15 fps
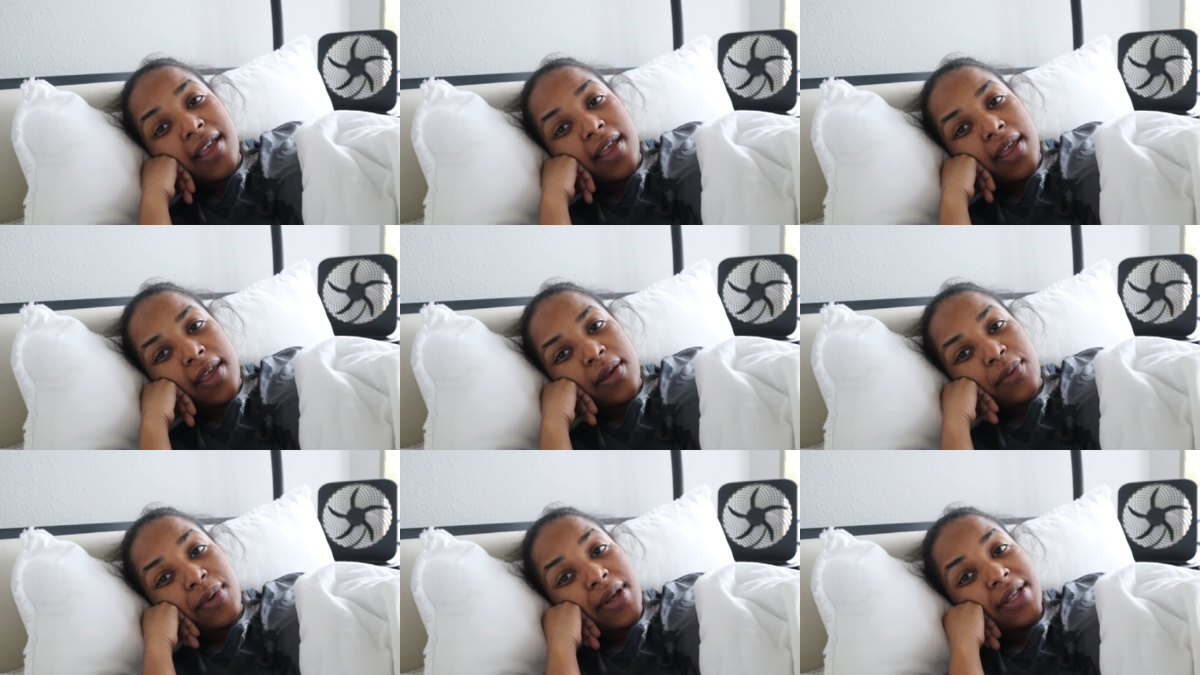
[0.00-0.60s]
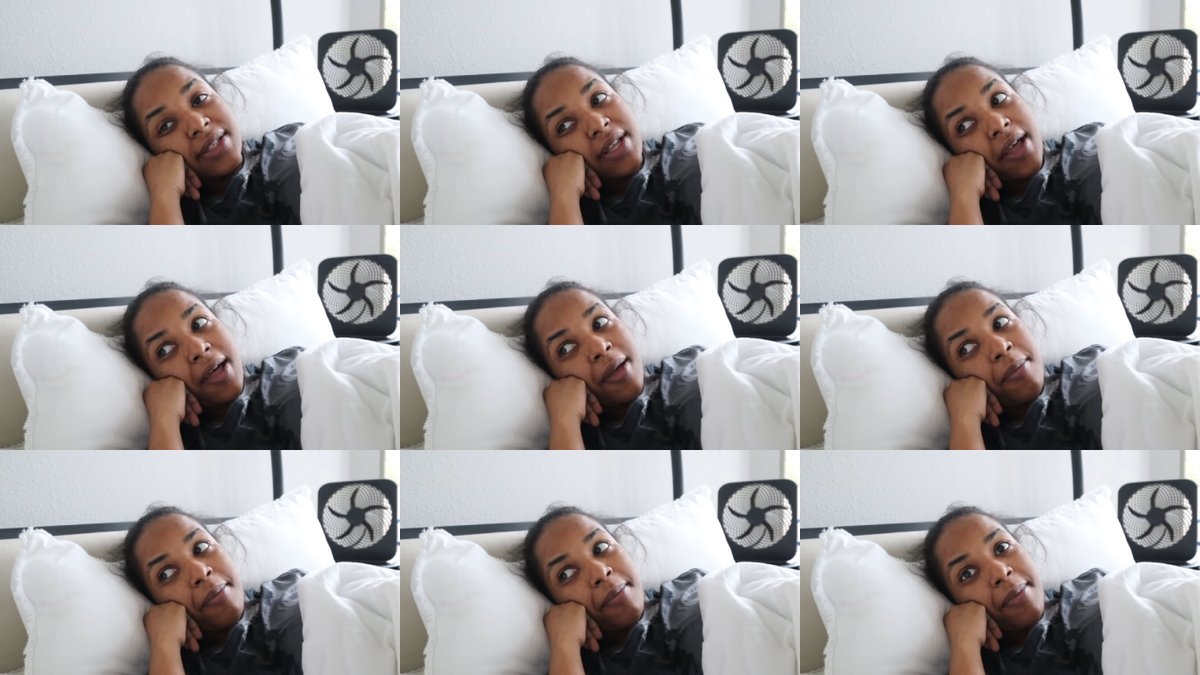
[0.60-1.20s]
it was
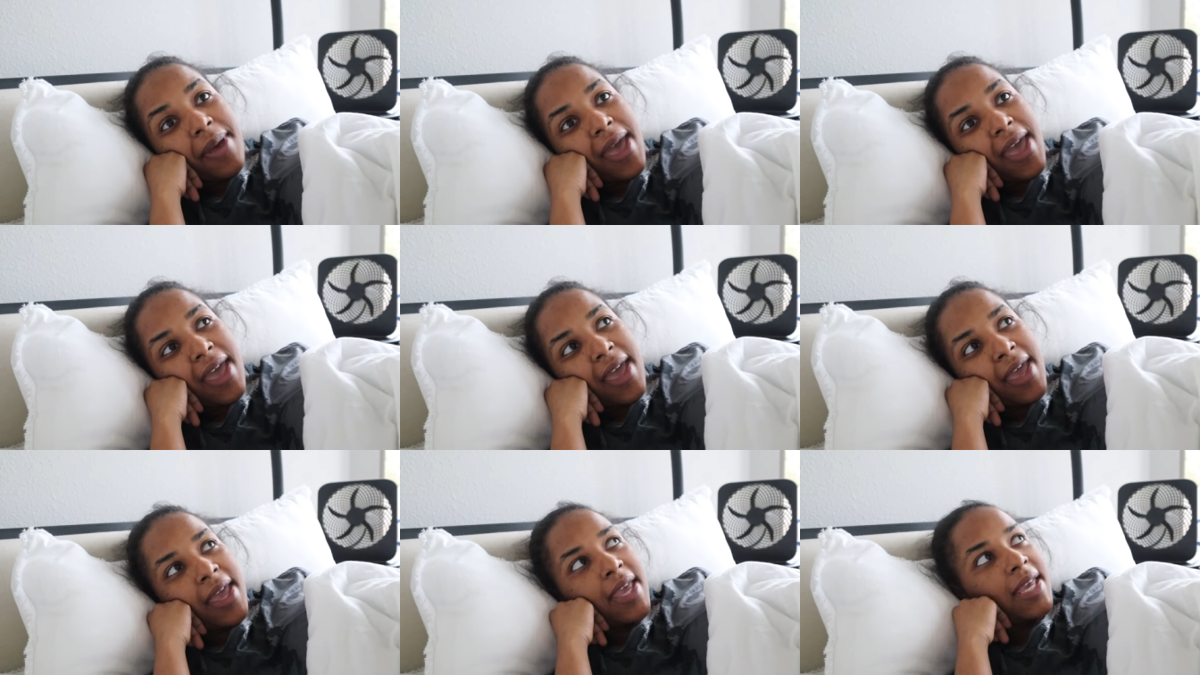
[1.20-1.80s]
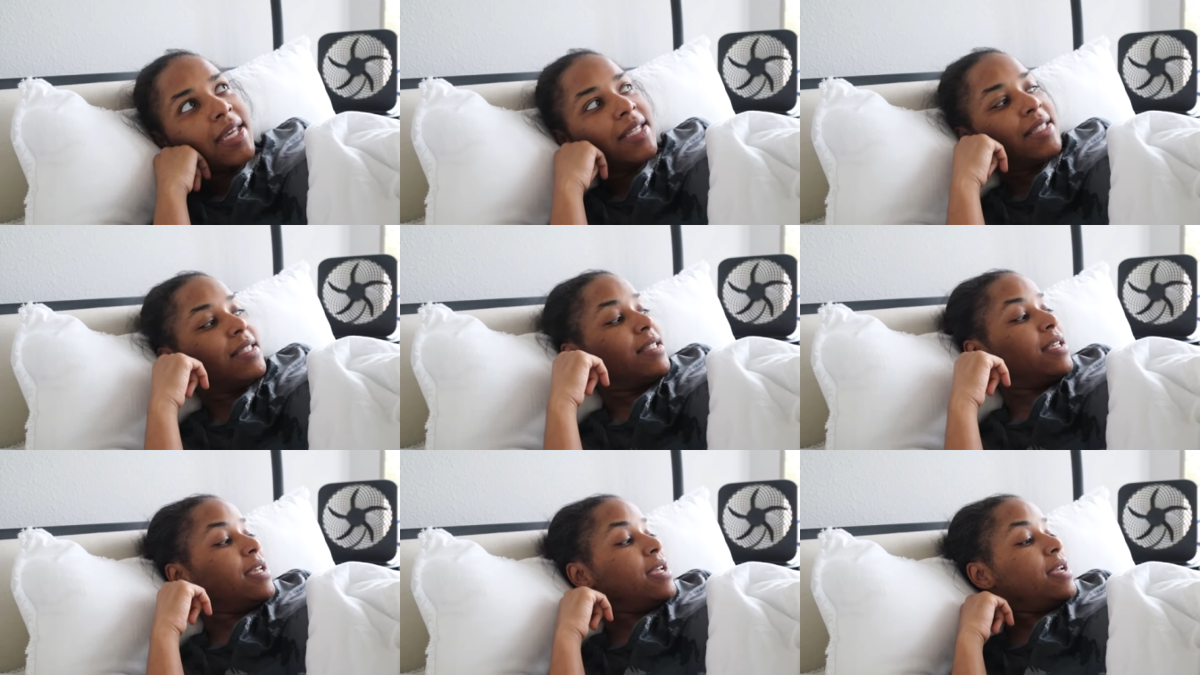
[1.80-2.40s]

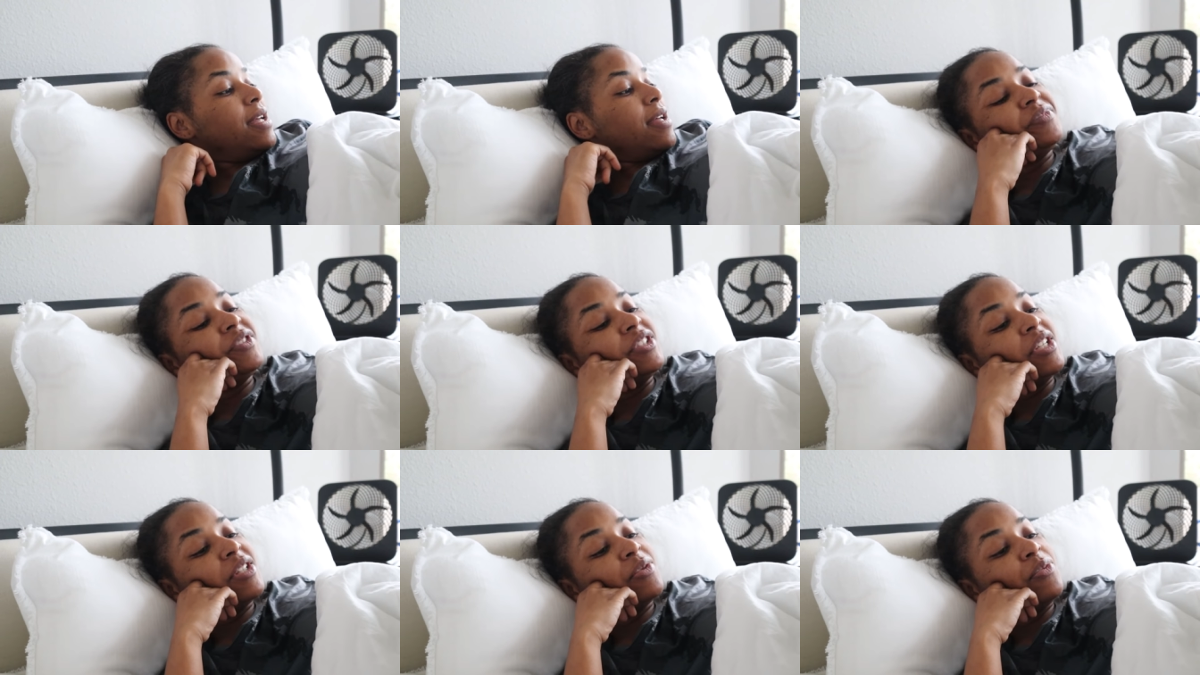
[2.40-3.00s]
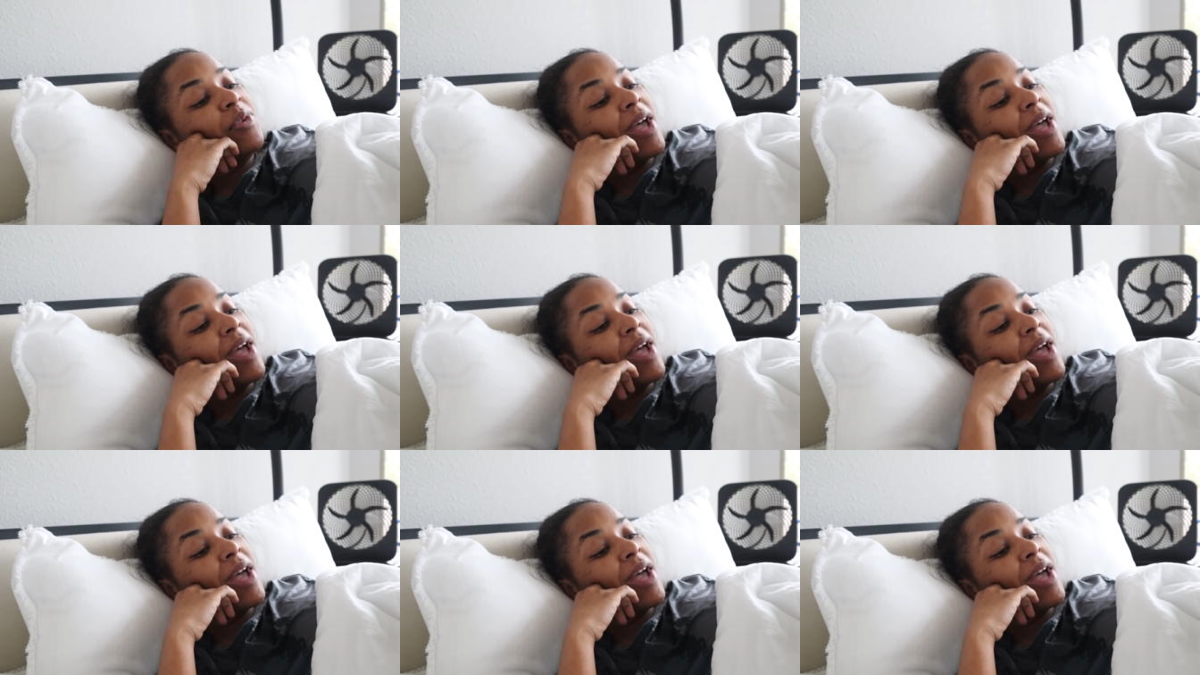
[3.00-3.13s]
amazing. Just